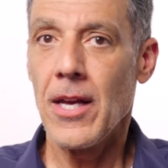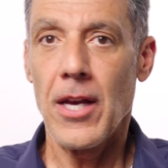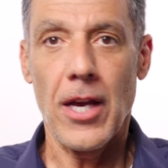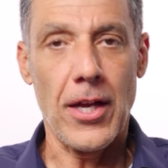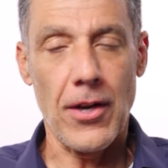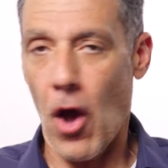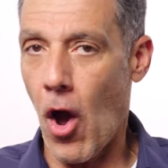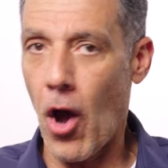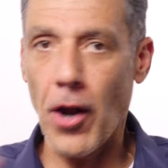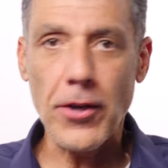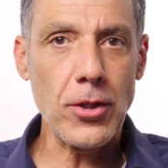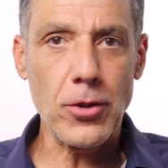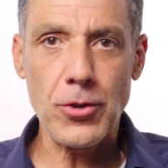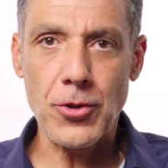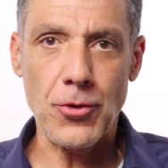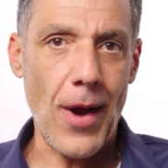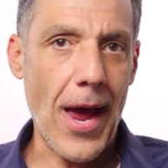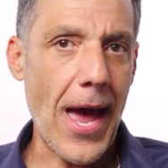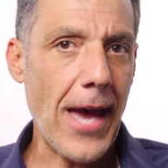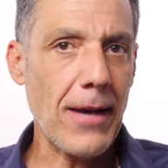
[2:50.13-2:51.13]
An audio
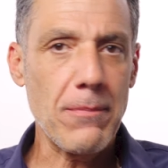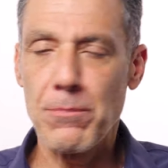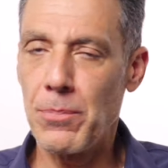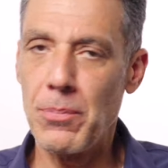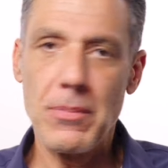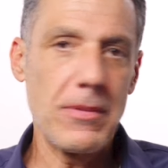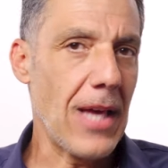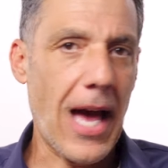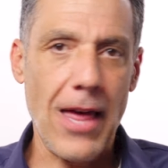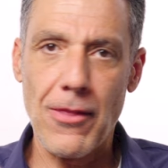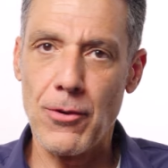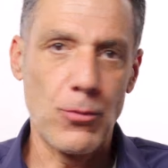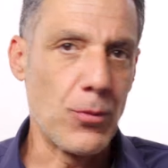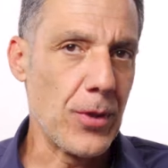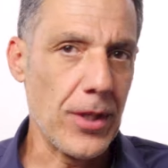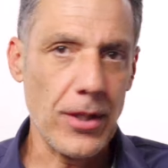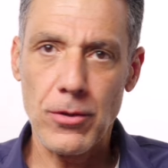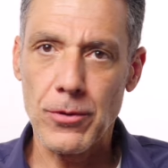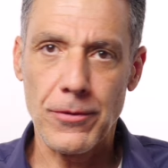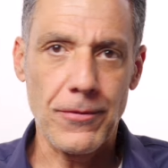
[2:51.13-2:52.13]
track, either
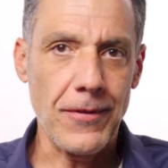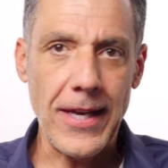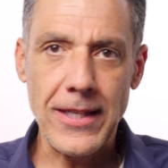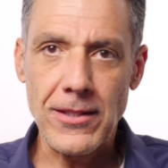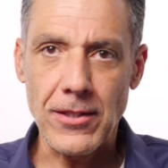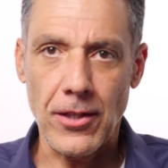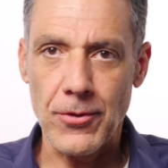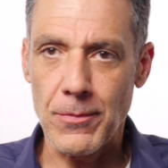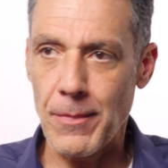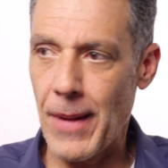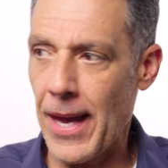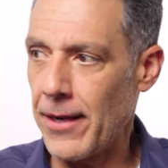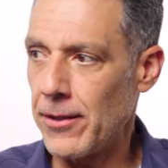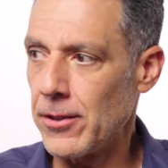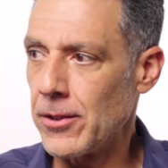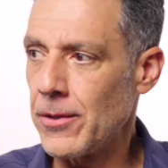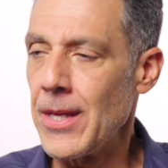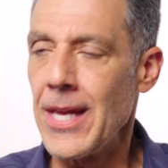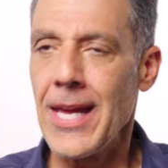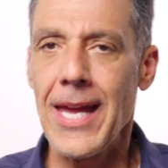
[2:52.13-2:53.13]
real or fake, doesn't
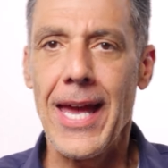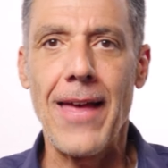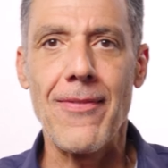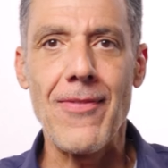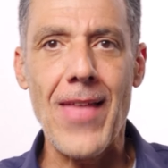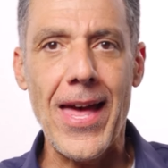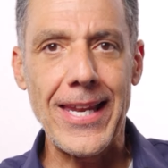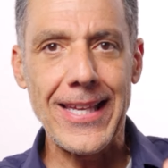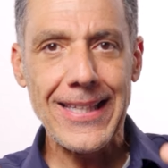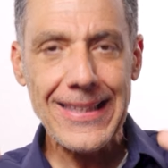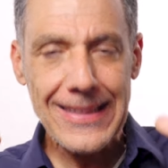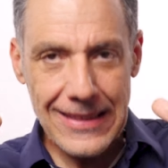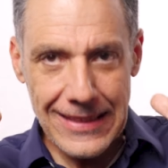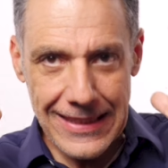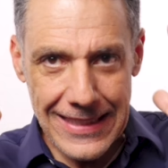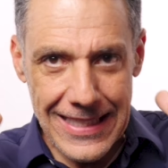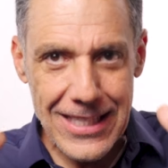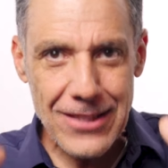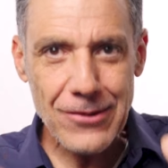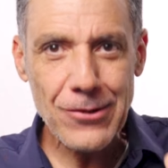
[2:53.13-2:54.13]
matter. And then it
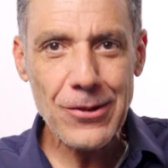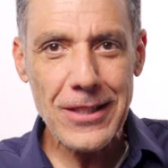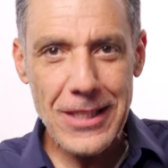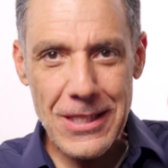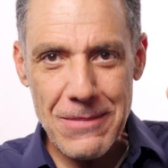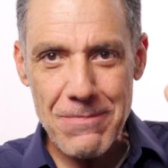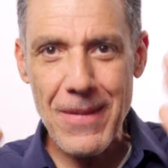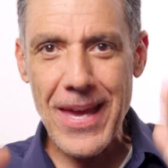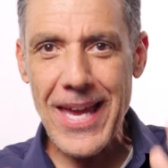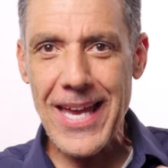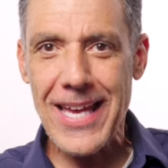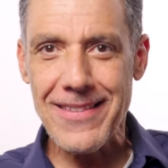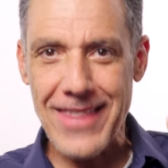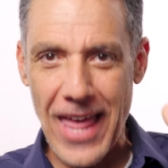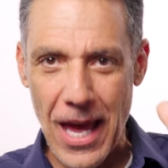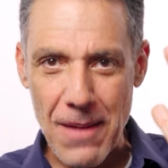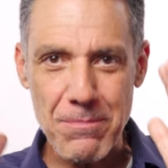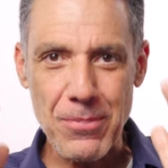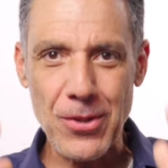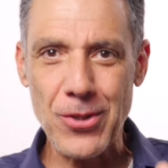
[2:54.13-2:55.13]
literally made
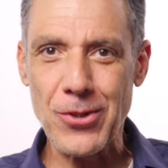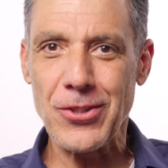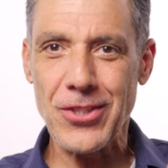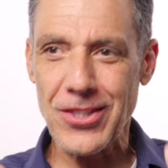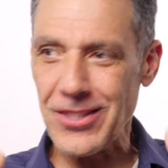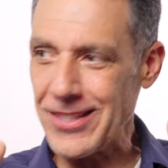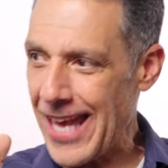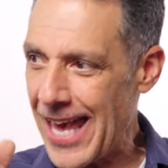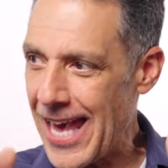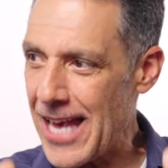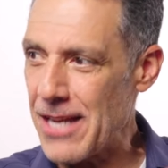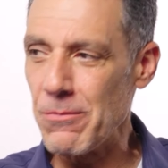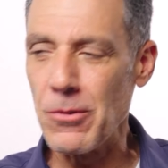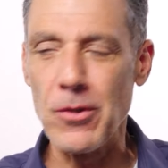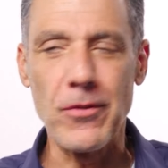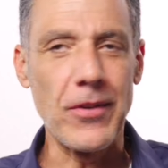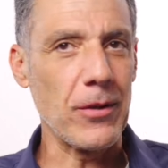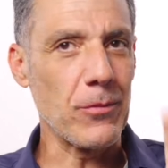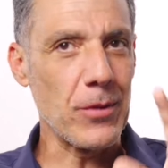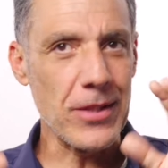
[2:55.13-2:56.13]
that person's head
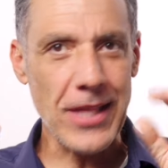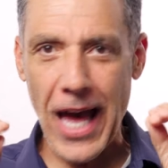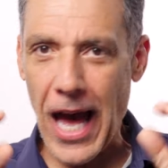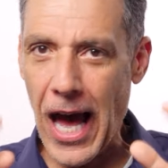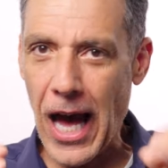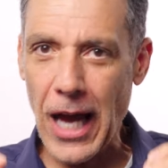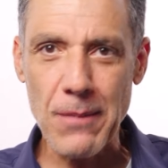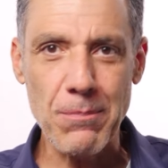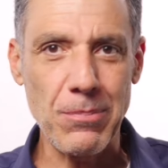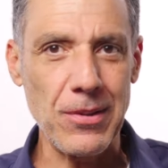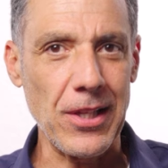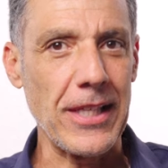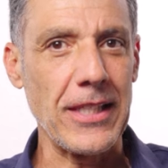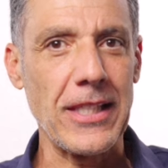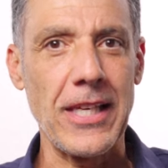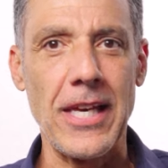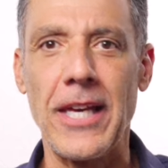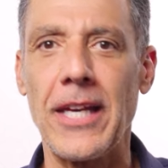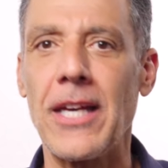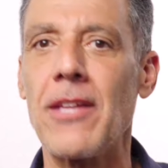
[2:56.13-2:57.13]
moving with the eye
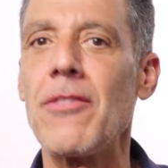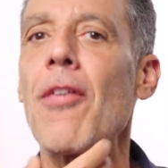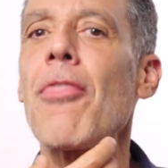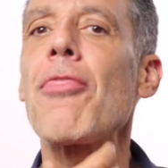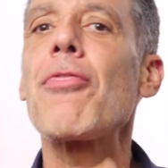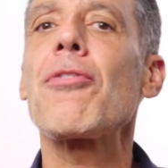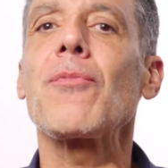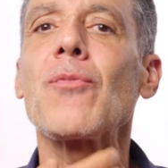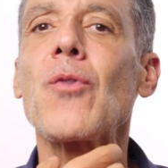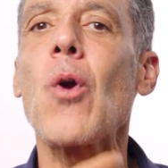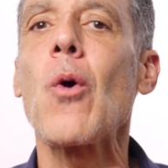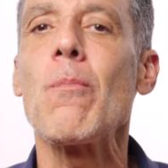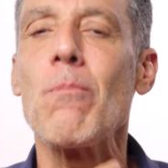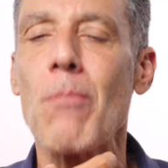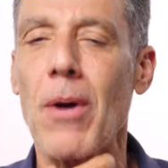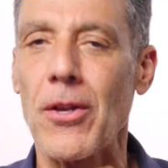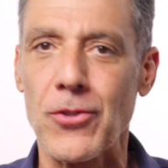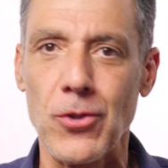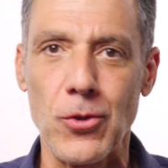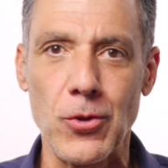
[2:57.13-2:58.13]
blinking and the throat
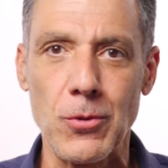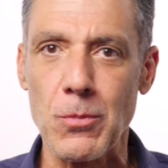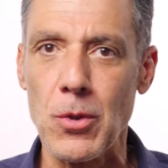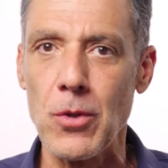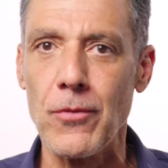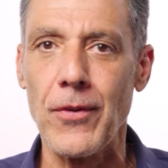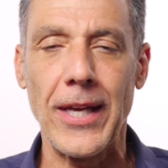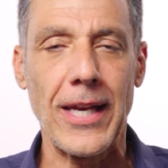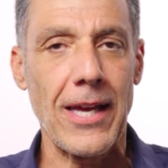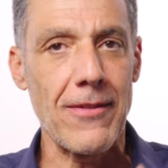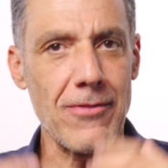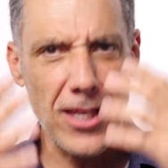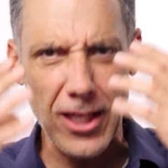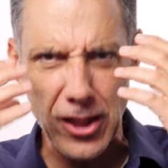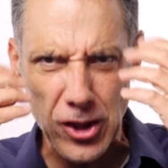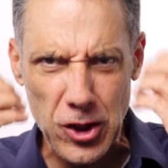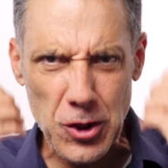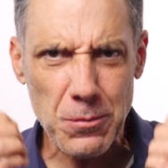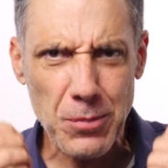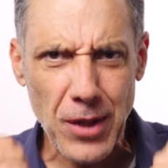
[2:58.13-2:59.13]
muscles moving and the
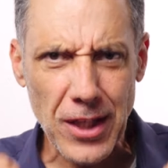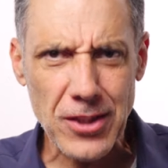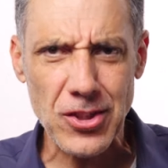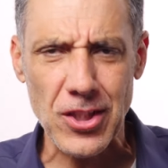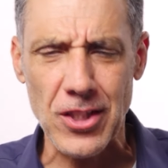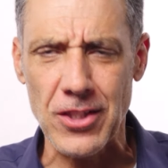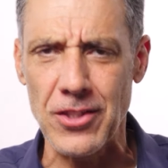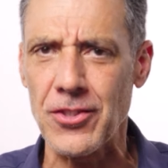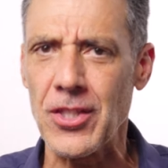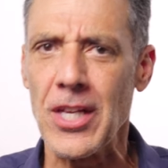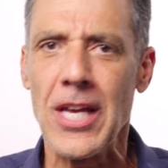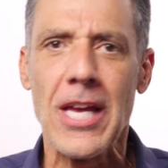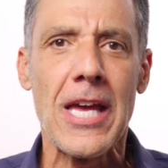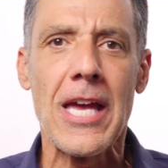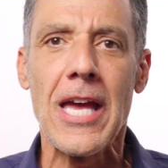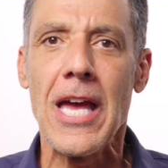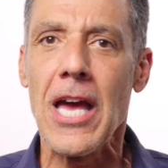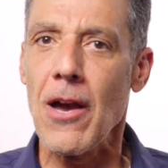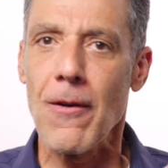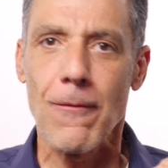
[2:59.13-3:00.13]
expressions
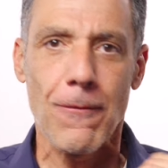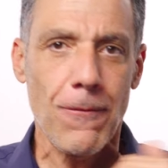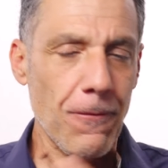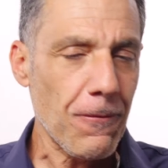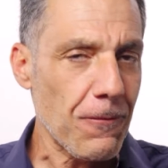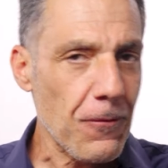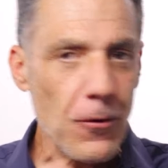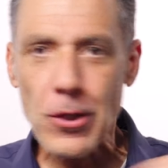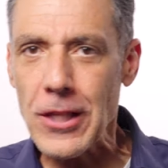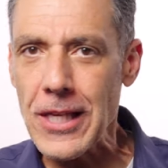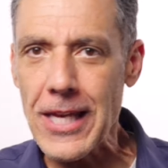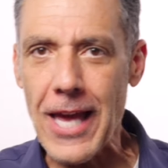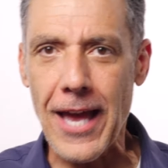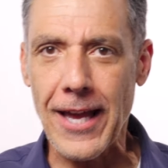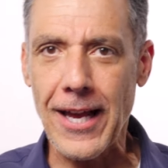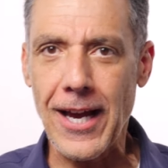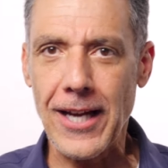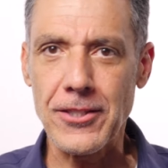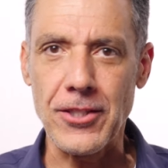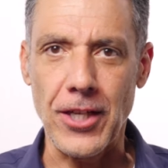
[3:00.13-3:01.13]
fully
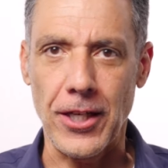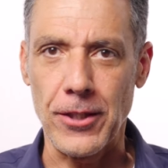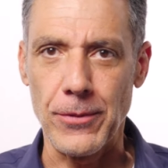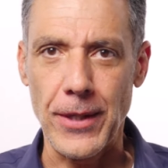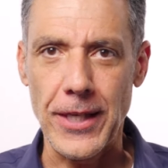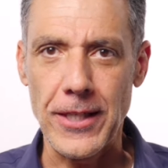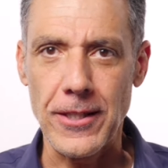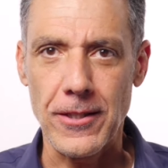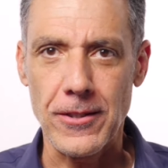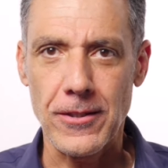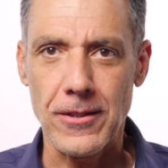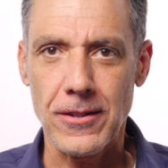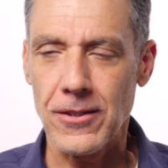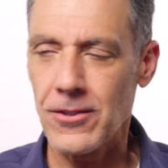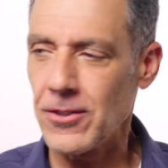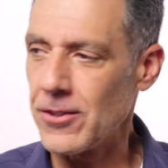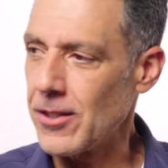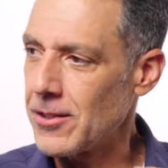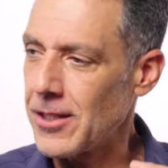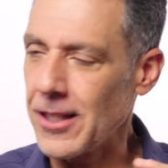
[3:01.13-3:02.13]
AI generated.
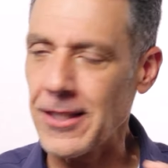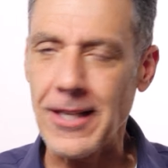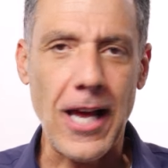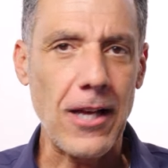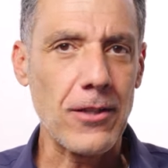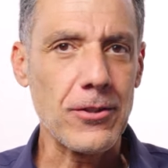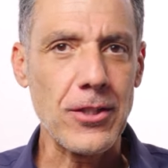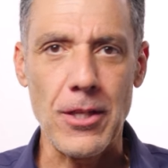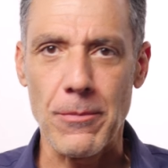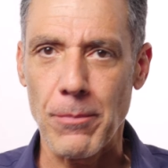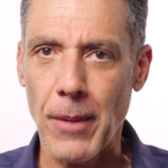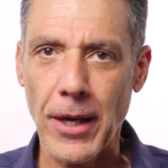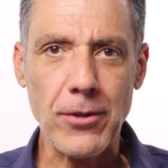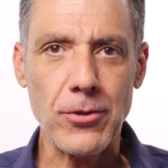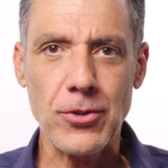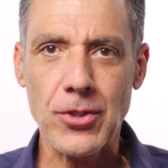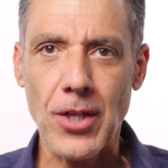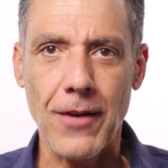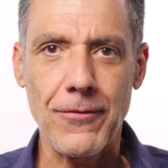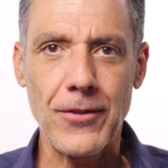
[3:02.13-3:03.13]
This is a technology that
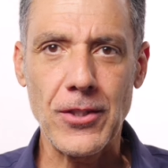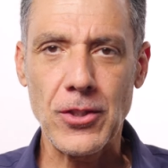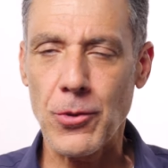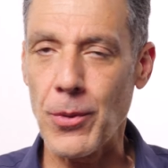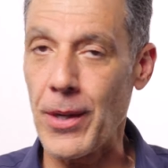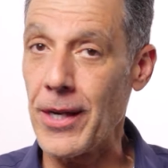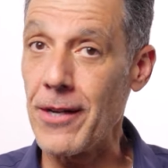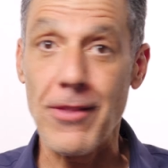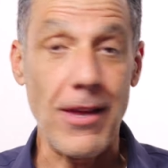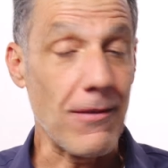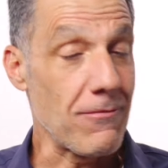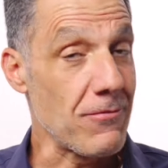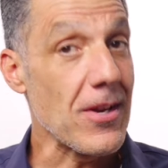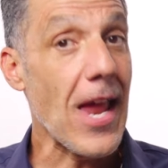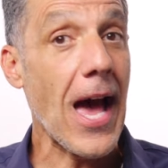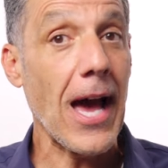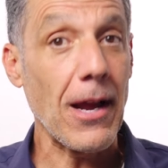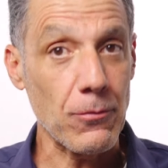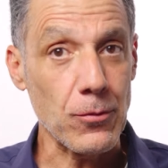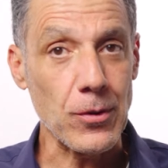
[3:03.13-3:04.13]
Microsoft has created. They have
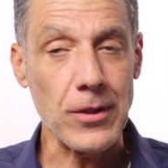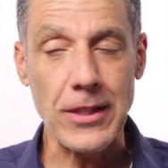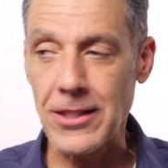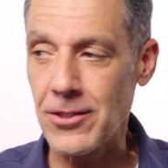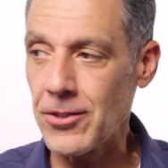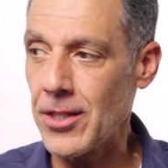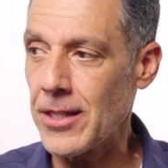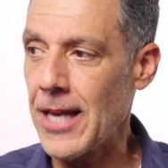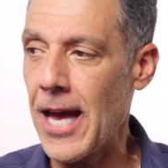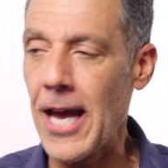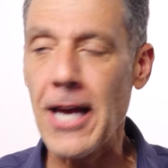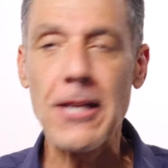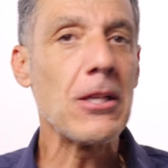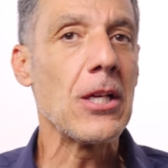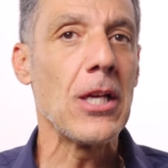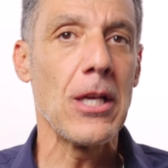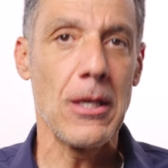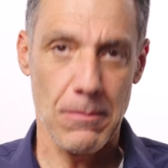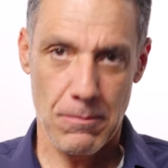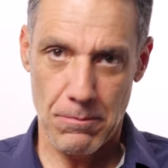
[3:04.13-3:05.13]
not released it yet,
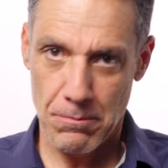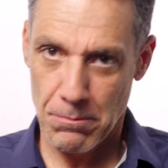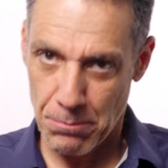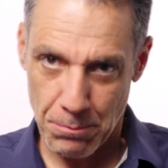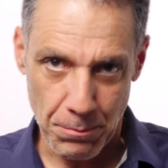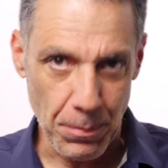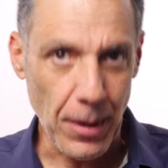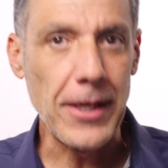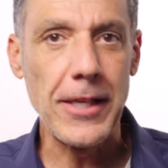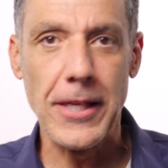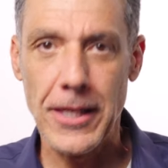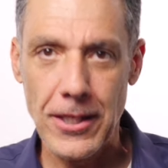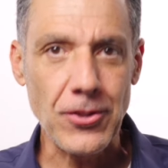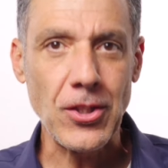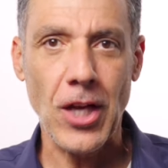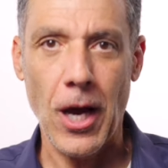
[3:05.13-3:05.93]
but it is